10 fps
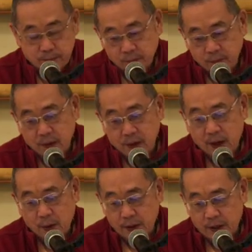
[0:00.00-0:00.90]
And we
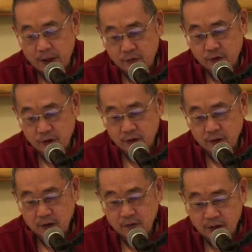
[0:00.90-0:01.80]
have the
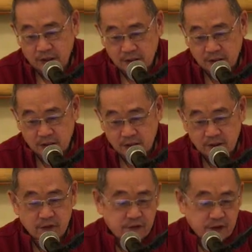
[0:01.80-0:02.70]
vaishyas,
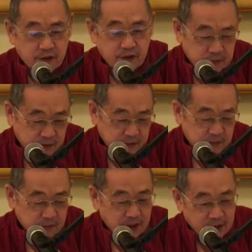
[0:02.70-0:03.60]
family,
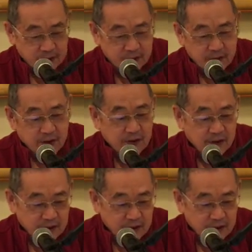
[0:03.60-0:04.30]
man, and